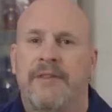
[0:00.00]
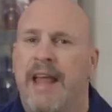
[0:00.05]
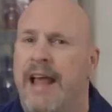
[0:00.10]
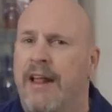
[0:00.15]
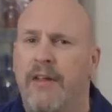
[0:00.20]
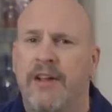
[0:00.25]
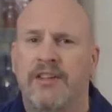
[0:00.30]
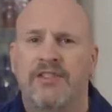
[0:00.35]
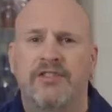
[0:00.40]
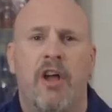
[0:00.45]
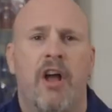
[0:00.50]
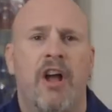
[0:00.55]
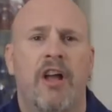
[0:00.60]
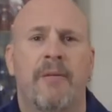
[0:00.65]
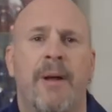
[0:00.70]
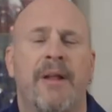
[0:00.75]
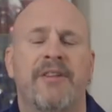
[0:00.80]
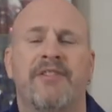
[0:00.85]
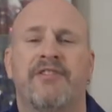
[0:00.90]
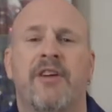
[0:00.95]
Now let's talk
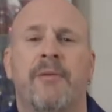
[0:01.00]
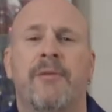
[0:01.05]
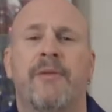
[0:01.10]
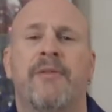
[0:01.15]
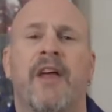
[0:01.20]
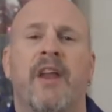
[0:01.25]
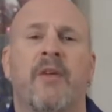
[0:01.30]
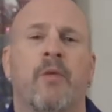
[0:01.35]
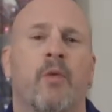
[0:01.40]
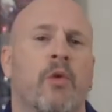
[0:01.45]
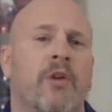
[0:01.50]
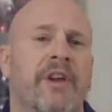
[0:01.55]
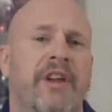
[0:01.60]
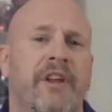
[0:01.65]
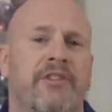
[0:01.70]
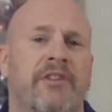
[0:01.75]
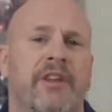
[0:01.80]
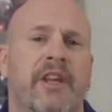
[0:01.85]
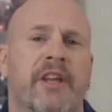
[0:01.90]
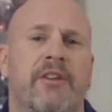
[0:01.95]
about something that really
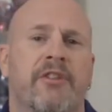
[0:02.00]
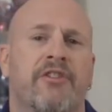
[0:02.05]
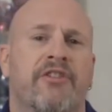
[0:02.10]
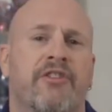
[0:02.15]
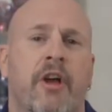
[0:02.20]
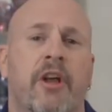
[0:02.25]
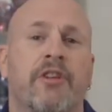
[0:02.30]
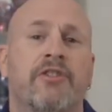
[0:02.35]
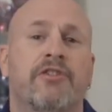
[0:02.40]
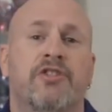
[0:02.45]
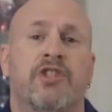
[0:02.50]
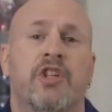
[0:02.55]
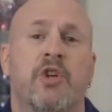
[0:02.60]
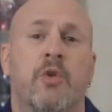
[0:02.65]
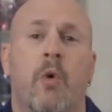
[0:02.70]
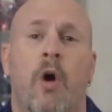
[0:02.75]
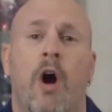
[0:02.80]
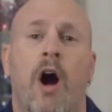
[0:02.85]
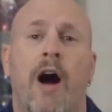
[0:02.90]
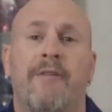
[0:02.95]
doesn't get discussed
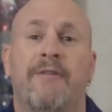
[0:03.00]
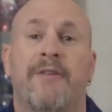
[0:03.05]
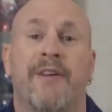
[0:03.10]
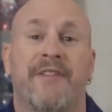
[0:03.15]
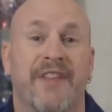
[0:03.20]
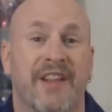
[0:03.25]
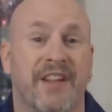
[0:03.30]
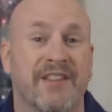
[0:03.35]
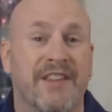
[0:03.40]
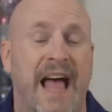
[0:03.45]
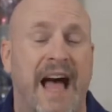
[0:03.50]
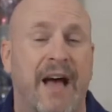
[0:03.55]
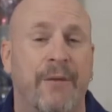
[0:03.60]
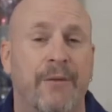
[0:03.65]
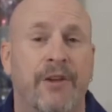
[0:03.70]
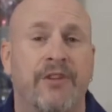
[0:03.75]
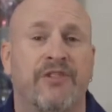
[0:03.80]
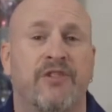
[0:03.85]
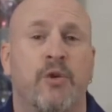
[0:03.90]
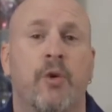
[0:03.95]
too often, the
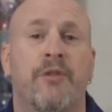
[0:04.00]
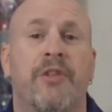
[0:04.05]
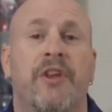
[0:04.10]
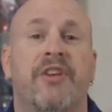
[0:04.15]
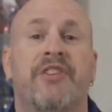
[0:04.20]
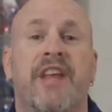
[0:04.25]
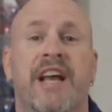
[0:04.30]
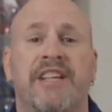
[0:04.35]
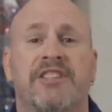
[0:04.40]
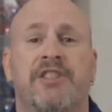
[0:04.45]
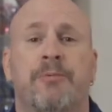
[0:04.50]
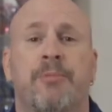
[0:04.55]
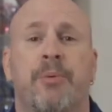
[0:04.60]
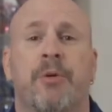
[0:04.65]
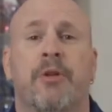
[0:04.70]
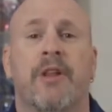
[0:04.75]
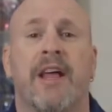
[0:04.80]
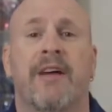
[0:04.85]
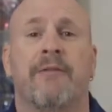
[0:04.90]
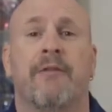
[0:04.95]
loudness or the
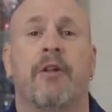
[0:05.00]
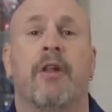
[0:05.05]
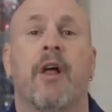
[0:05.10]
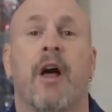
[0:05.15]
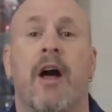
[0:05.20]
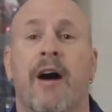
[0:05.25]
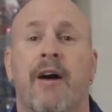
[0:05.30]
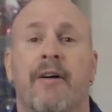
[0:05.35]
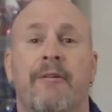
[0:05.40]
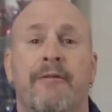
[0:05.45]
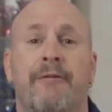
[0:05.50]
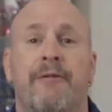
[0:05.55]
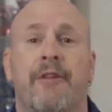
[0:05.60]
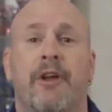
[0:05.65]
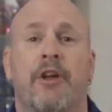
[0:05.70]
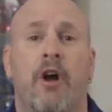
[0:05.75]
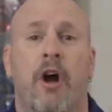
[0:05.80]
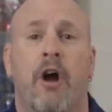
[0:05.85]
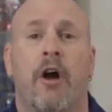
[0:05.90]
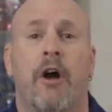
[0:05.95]
decibel level of
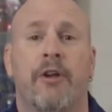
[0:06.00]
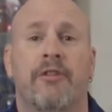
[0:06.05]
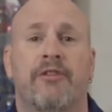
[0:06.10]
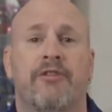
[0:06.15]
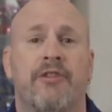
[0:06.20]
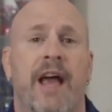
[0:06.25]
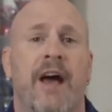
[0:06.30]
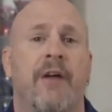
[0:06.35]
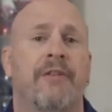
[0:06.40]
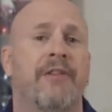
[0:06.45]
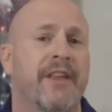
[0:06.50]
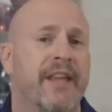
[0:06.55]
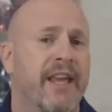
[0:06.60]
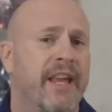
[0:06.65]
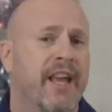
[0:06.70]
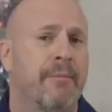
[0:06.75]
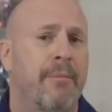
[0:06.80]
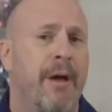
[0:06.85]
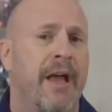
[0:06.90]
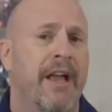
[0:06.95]
the cards. Now, the
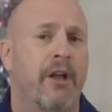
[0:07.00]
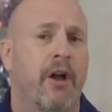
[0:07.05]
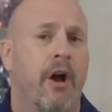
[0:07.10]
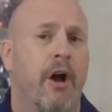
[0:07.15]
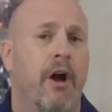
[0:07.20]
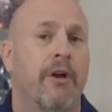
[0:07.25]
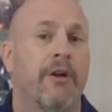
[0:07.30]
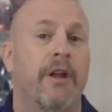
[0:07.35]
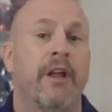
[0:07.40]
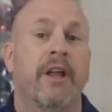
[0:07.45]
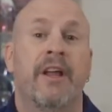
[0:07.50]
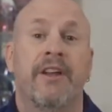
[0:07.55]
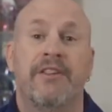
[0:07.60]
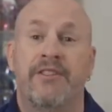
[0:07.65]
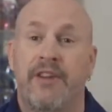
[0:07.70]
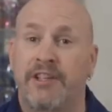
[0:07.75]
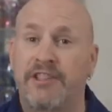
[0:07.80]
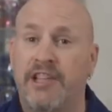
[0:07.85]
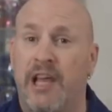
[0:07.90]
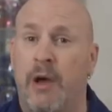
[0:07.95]
Gigabyte card
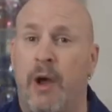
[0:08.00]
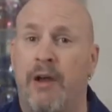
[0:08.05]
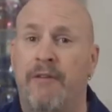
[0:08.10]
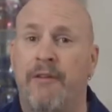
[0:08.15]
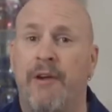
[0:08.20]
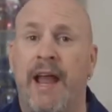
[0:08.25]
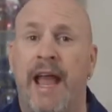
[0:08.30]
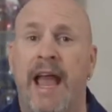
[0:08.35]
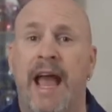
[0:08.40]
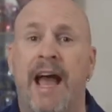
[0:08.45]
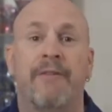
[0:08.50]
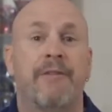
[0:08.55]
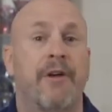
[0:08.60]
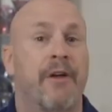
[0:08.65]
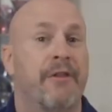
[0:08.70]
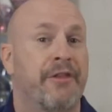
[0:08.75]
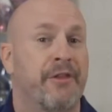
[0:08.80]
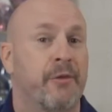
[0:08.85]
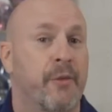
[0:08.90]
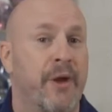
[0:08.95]
does, however,
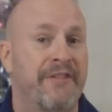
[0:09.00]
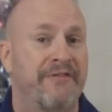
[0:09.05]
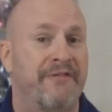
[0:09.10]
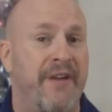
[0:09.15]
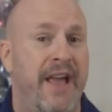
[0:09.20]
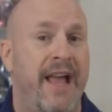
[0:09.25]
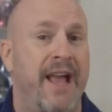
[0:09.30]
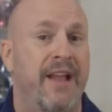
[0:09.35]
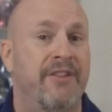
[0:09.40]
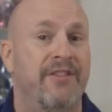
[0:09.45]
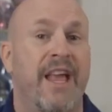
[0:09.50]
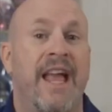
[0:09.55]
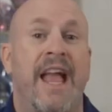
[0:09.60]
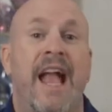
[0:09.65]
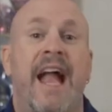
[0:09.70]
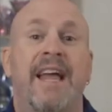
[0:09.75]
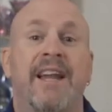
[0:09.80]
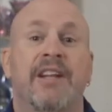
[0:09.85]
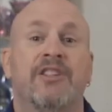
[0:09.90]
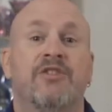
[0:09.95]
have three fans
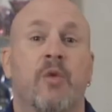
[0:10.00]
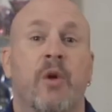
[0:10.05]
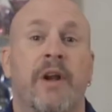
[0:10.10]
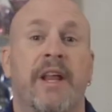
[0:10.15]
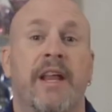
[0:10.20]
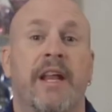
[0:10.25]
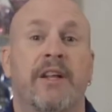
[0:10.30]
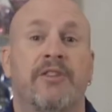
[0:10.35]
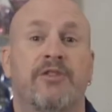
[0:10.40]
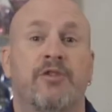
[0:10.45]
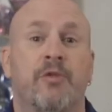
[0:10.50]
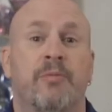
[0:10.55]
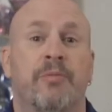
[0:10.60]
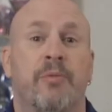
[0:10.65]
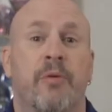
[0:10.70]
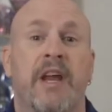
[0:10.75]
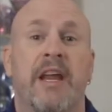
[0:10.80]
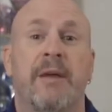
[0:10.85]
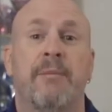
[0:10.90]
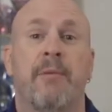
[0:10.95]
and it's running at
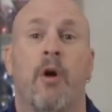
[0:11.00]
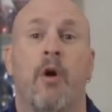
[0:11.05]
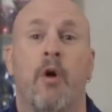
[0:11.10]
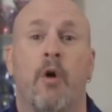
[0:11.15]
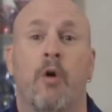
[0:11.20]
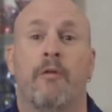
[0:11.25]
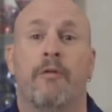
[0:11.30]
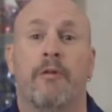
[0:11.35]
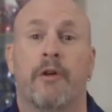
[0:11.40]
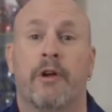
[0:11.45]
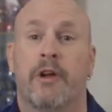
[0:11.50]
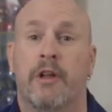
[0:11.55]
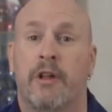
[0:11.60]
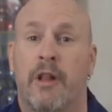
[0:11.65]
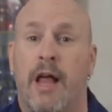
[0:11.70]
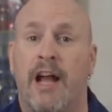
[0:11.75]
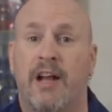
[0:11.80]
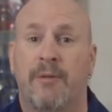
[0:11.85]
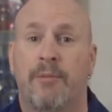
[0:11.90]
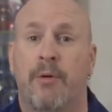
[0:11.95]
supreme
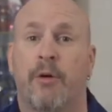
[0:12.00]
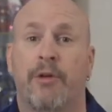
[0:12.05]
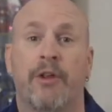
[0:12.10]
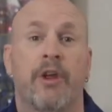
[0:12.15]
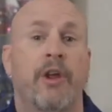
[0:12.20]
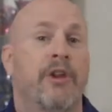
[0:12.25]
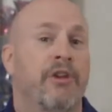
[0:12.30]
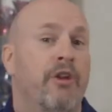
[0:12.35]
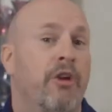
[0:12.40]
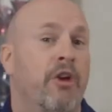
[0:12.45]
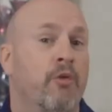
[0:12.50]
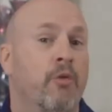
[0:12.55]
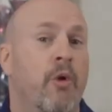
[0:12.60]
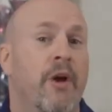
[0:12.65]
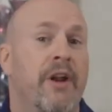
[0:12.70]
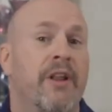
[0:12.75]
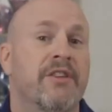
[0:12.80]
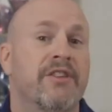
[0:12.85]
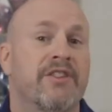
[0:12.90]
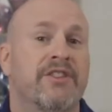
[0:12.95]
overclock mode. You could
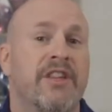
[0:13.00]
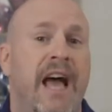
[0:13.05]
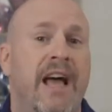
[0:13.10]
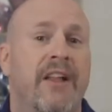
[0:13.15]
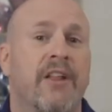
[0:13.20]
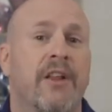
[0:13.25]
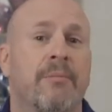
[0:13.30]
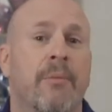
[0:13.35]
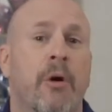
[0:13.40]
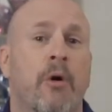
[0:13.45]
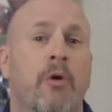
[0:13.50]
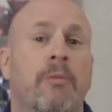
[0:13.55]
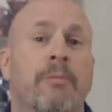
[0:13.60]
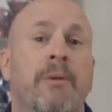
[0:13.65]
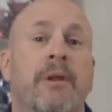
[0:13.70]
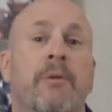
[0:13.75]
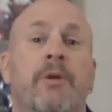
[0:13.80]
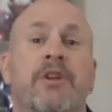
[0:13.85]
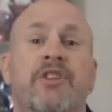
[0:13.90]
run it in silent mode, but it